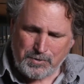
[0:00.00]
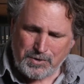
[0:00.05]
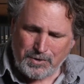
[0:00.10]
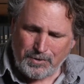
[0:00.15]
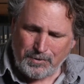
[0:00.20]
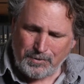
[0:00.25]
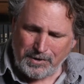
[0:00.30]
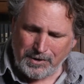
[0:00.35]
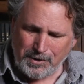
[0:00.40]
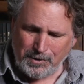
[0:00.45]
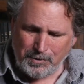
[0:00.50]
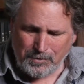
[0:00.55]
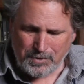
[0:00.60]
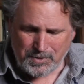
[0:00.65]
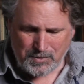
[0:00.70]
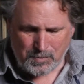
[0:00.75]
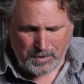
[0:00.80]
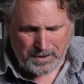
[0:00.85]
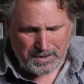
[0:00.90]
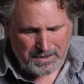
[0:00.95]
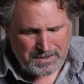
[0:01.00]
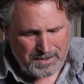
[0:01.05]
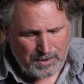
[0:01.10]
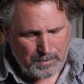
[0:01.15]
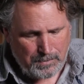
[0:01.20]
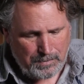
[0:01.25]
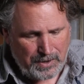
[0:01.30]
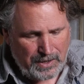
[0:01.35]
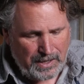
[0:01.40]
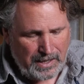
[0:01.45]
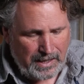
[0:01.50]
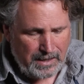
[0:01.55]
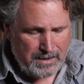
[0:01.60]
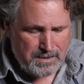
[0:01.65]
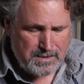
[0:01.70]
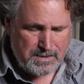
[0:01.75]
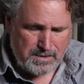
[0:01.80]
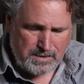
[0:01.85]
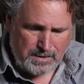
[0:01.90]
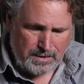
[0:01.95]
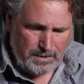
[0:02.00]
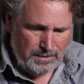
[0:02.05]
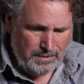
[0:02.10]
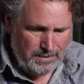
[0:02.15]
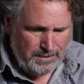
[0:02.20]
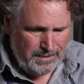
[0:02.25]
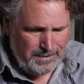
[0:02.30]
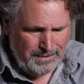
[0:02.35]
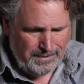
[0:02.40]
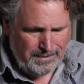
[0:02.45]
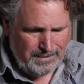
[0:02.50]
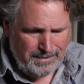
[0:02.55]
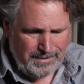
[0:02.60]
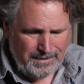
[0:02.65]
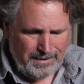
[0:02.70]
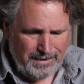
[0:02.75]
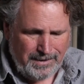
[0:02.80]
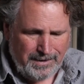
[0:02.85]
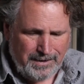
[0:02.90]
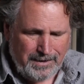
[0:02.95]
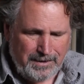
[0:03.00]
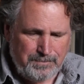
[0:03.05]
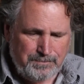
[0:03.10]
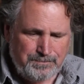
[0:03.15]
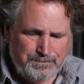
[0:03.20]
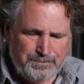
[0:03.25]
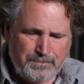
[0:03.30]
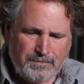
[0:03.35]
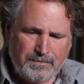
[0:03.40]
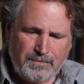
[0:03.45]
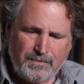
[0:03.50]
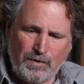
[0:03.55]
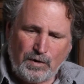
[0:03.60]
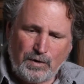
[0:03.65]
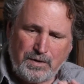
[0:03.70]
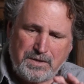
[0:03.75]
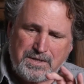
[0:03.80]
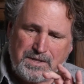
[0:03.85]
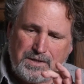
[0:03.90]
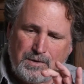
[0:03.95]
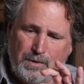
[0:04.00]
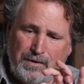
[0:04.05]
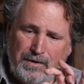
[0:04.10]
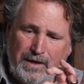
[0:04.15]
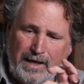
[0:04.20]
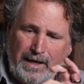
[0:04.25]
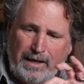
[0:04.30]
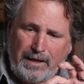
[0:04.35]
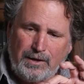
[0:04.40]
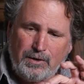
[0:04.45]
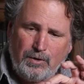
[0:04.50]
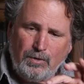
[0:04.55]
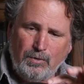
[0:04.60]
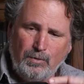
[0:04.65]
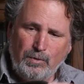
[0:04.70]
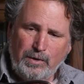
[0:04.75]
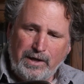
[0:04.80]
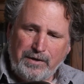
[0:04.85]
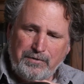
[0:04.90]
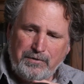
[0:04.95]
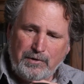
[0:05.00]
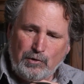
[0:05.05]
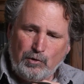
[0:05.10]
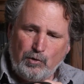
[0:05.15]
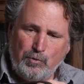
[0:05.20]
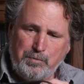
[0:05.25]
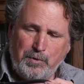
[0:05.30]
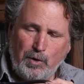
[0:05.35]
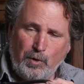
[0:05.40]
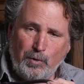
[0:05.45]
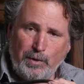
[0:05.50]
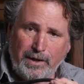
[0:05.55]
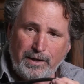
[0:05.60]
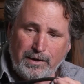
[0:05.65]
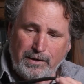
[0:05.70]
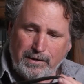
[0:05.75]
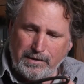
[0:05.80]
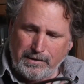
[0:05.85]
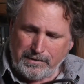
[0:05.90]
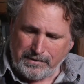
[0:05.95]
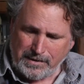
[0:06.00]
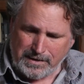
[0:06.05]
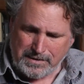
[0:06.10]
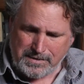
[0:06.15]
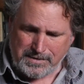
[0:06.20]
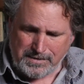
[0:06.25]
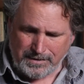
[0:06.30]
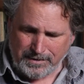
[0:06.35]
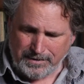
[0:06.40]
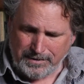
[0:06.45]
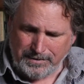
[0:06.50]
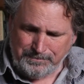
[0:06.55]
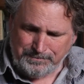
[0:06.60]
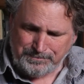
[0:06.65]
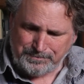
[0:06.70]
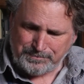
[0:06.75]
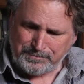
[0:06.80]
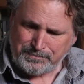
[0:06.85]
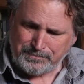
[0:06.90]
So here, this one is the Bonanza, and you can see on the handle, we got the loop going on that side.